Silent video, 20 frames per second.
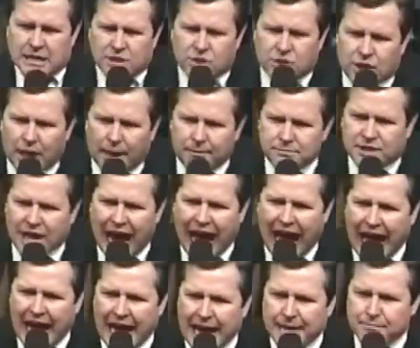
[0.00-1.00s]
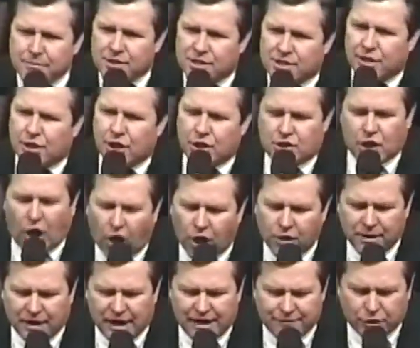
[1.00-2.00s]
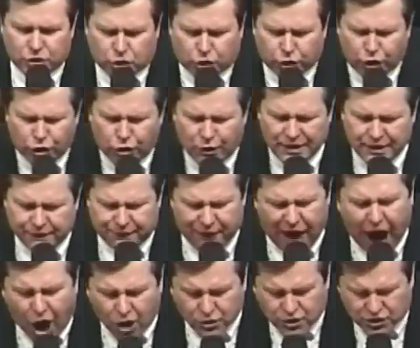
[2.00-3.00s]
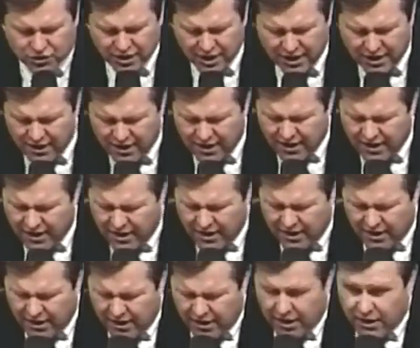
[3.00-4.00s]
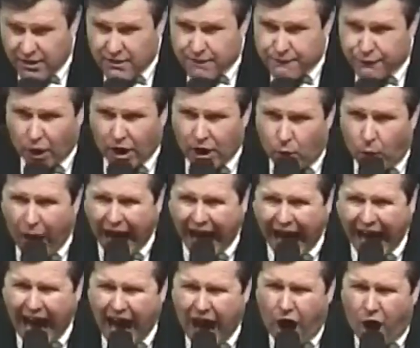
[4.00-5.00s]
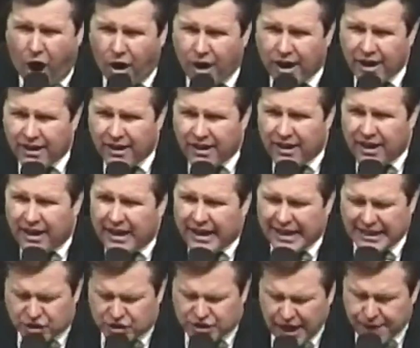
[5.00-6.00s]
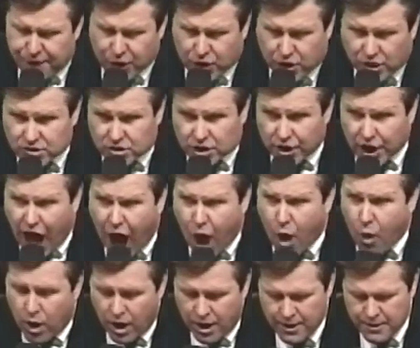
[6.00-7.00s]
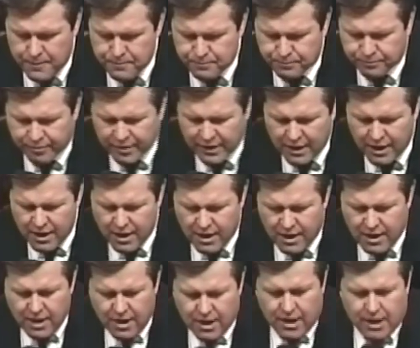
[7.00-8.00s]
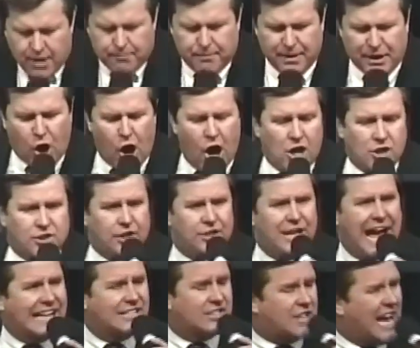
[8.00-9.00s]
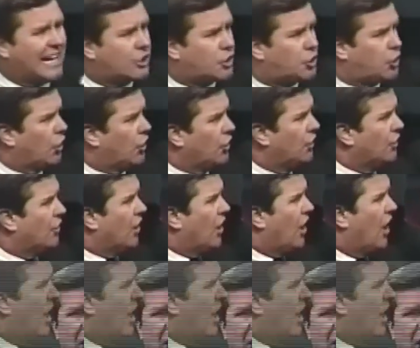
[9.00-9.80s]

Sometimes the discernment of the true and the false for a while is difficult to know because the dissection